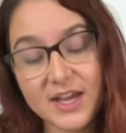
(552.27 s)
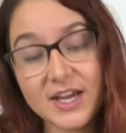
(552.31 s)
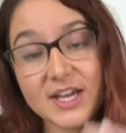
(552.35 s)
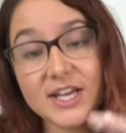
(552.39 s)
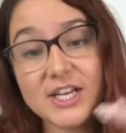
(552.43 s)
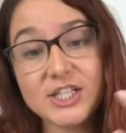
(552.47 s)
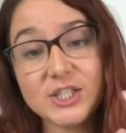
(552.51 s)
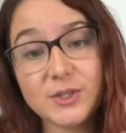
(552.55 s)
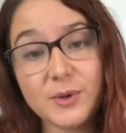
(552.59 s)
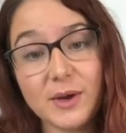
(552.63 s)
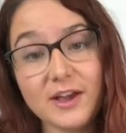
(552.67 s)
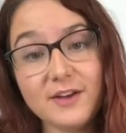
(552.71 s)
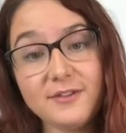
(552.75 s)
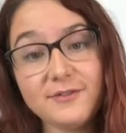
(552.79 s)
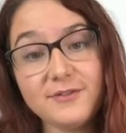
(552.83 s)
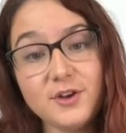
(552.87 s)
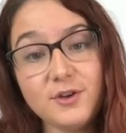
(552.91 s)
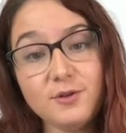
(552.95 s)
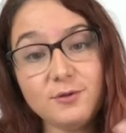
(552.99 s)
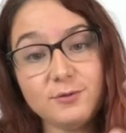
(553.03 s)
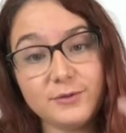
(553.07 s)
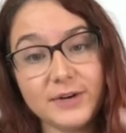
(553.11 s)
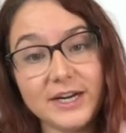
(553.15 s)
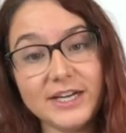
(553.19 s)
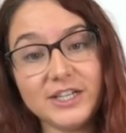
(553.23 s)
So if
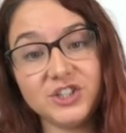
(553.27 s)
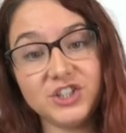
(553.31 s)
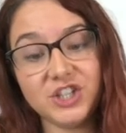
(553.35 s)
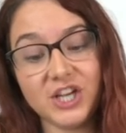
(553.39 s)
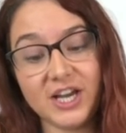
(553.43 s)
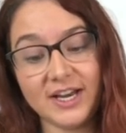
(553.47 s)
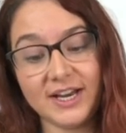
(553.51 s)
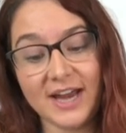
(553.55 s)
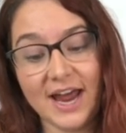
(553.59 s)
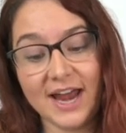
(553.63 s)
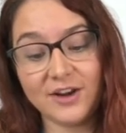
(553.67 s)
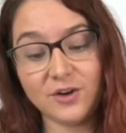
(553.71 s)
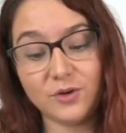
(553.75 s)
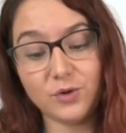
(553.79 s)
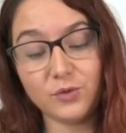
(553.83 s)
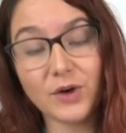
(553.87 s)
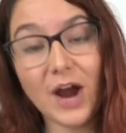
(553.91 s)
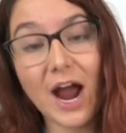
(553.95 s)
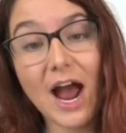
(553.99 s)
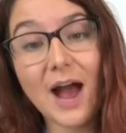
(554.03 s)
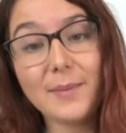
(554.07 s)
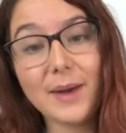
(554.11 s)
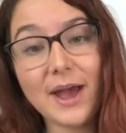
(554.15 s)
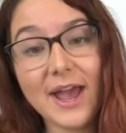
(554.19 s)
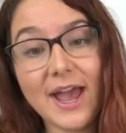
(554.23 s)
you reach in and
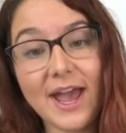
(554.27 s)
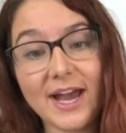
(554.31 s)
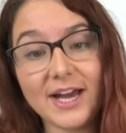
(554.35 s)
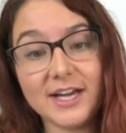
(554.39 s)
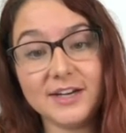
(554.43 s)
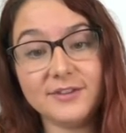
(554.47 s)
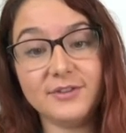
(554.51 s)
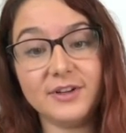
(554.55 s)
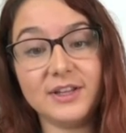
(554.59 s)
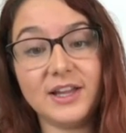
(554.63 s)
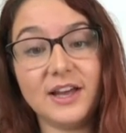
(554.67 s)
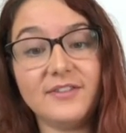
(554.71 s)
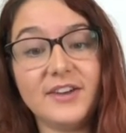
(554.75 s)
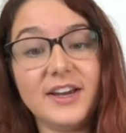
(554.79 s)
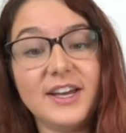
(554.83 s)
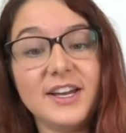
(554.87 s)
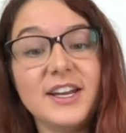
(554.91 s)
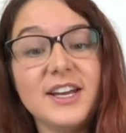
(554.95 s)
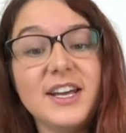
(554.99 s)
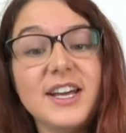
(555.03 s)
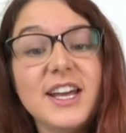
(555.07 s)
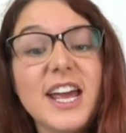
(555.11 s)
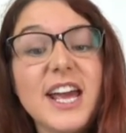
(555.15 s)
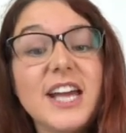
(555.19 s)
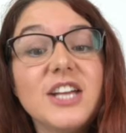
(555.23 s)
grab a handful of it,
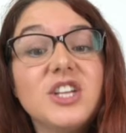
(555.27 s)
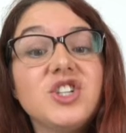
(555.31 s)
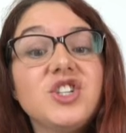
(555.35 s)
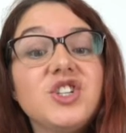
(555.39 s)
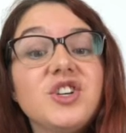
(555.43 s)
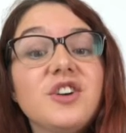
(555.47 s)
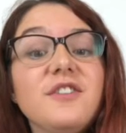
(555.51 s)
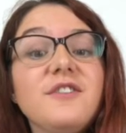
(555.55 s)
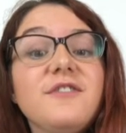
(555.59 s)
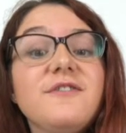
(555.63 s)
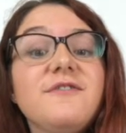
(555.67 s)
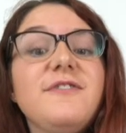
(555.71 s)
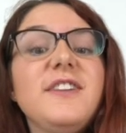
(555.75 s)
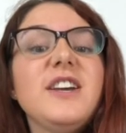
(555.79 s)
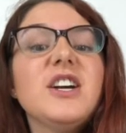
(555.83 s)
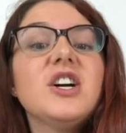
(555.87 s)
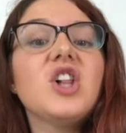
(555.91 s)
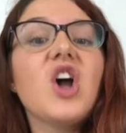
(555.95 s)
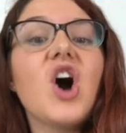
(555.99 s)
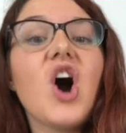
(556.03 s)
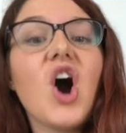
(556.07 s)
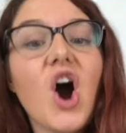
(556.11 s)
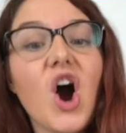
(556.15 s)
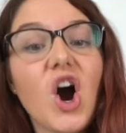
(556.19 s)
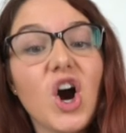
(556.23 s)
it should feel
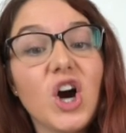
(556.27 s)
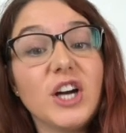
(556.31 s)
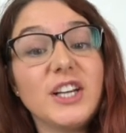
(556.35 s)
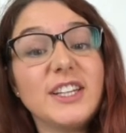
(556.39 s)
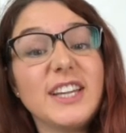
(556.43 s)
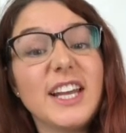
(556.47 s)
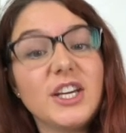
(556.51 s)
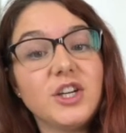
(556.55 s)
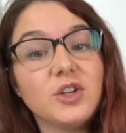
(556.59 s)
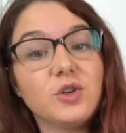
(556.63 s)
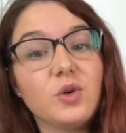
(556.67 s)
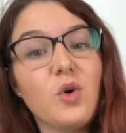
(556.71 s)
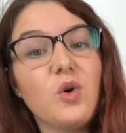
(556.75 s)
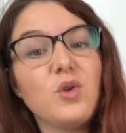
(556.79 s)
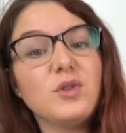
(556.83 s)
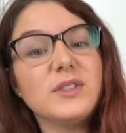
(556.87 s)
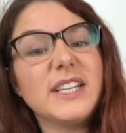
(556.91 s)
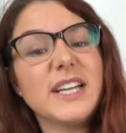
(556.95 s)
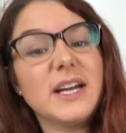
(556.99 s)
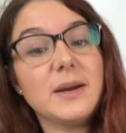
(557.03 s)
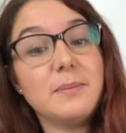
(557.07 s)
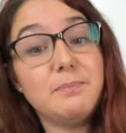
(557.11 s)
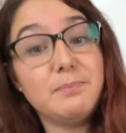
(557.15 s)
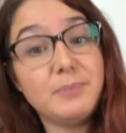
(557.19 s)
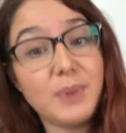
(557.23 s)
hard, like you're
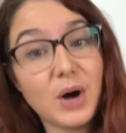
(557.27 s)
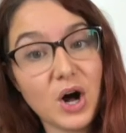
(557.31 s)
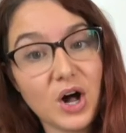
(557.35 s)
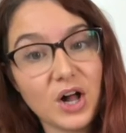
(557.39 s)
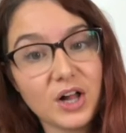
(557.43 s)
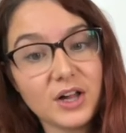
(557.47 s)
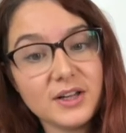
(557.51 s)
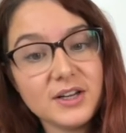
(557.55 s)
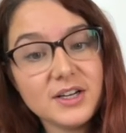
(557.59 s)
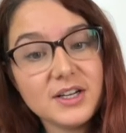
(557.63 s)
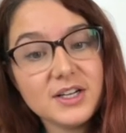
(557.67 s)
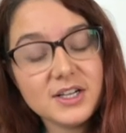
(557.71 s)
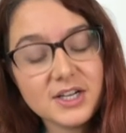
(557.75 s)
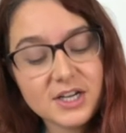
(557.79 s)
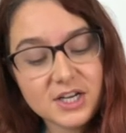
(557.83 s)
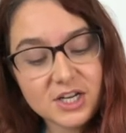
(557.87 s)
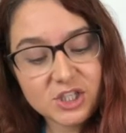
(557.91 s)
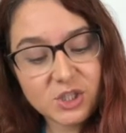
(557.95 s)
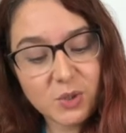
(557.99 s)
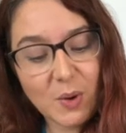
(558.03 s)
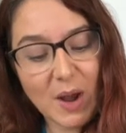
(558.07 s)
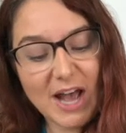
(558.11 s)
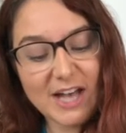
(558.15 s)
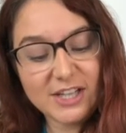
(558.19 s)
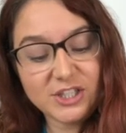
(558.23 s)
holding a ball.
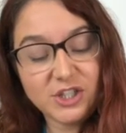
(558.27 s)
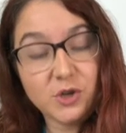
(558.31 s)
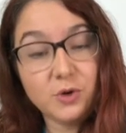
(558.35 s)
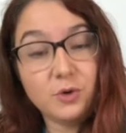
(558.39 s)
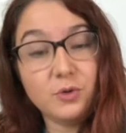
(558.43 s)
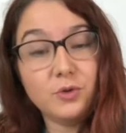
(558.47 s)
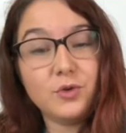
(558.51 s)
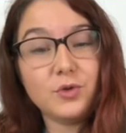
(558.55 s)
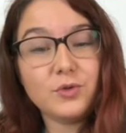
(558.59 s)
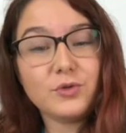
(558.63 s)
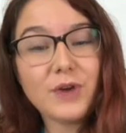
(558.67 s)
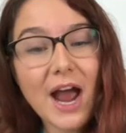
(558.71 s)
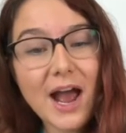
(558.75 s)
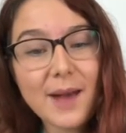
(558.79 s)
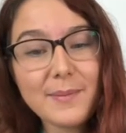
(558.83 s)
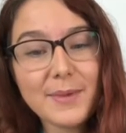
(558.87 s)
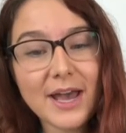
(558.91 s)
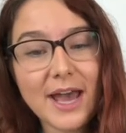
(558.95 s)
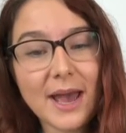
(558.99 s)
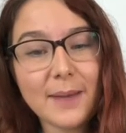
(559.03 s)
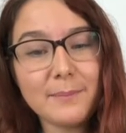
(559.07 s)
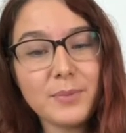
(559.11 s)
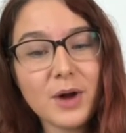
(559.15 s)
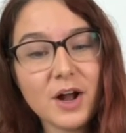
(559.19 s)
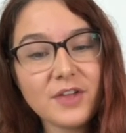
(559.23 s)
So as you grab it
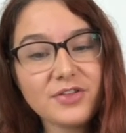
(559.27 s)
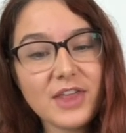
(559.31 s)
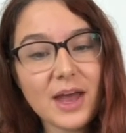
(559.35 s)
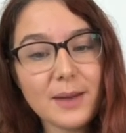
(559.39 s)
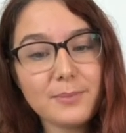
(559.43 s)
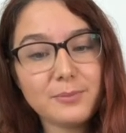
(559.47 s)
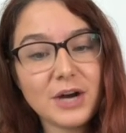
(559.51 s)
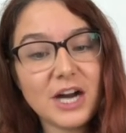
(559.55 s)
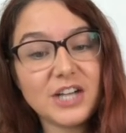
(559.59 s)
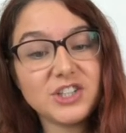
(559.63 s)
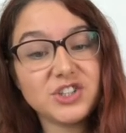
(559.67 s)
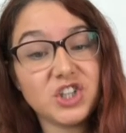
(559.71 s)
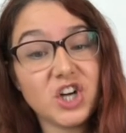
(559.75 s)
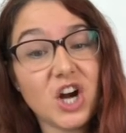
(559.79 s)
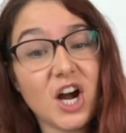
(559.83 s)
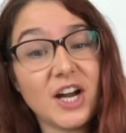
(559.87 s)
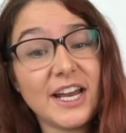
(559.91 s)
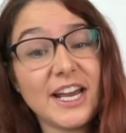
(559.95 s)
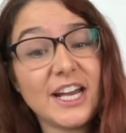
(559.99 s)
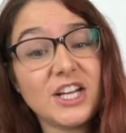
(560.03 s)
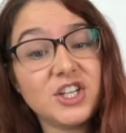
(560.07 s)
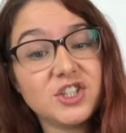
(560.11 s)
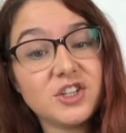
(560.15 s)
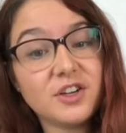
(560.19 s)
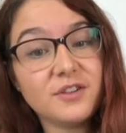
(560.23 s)
and put that pressure on it,
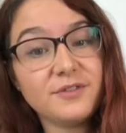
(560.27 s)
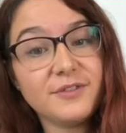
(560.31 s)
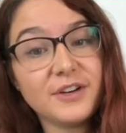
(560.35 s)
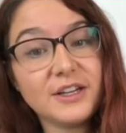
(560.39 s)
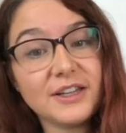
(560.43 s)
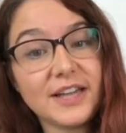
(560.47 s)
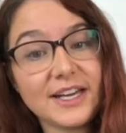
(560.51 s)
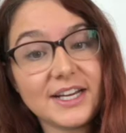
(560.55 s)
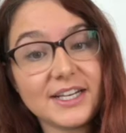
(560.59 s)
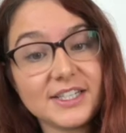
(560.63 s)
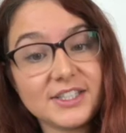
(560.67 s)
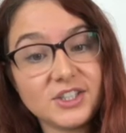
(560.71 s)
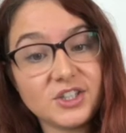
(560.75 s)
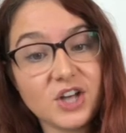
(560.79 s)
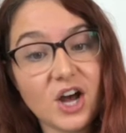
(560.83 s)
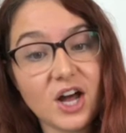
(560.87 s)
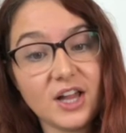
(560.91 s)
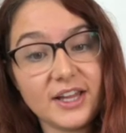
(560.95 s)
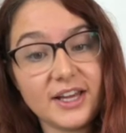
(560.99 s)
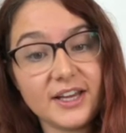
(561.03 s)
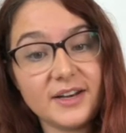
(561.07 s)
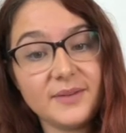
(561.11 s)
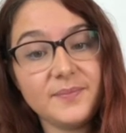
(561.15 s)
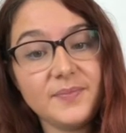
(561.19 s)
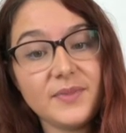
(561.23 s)
it should feel like a
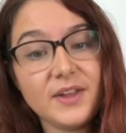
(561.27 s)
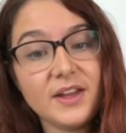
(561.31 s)
solid.